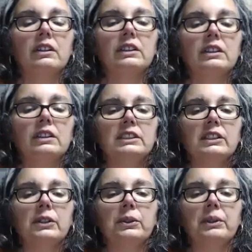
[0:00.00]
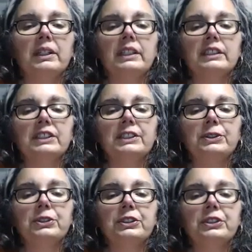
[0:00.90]
So in
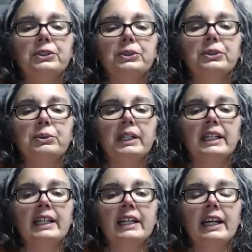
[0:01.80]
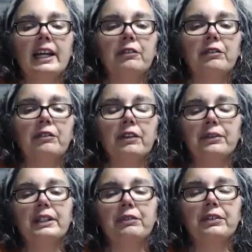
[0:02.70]
Sutra 228, I have
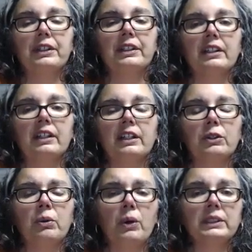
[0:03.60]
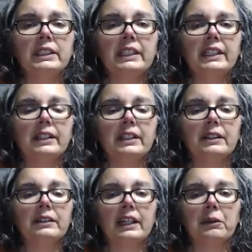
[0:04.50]
3 different quotes
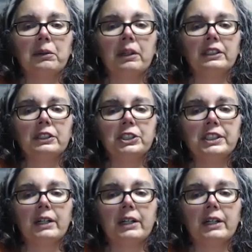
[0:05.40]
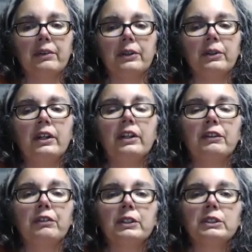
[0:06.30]
here that I would like to share with you.
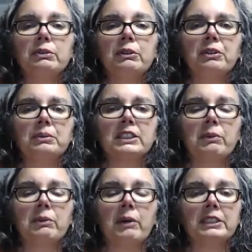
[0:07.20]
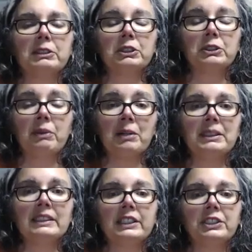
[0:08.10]
The first one from Swami
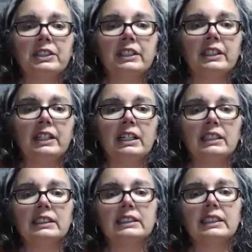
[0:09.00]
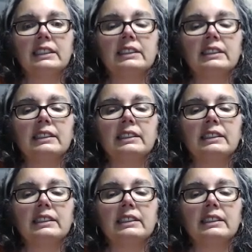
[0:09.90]
Satchidananda says,